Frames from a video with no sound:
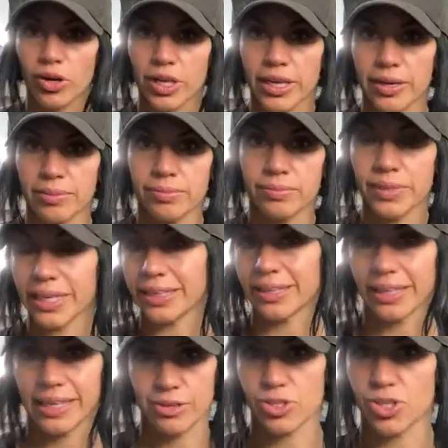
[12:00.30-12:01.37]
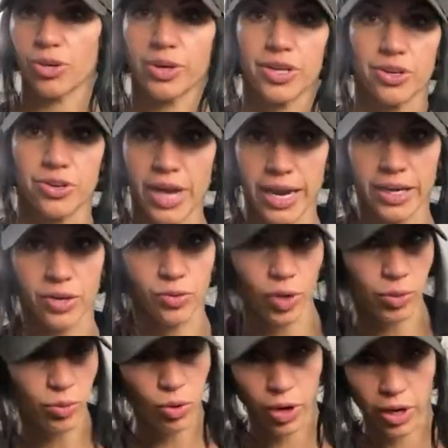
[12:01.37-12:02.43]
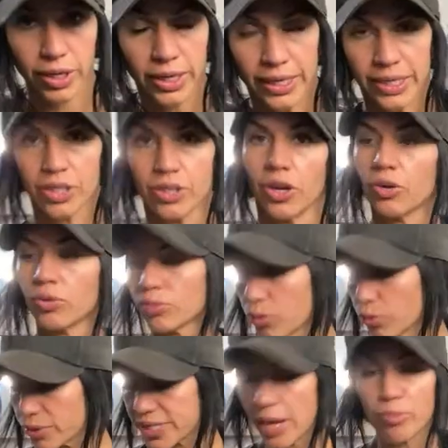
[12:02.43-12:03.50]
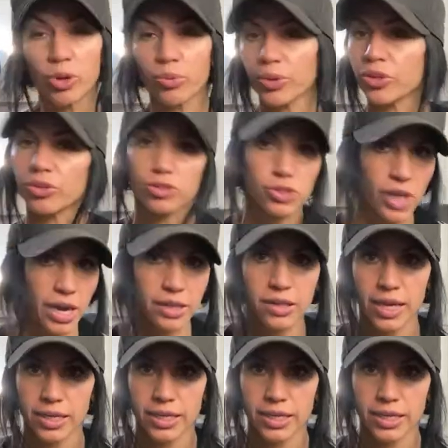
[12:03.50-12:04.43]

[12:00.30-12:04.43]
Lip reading: him in the kitchen or in your dining room or, somewhere where there's not a lot of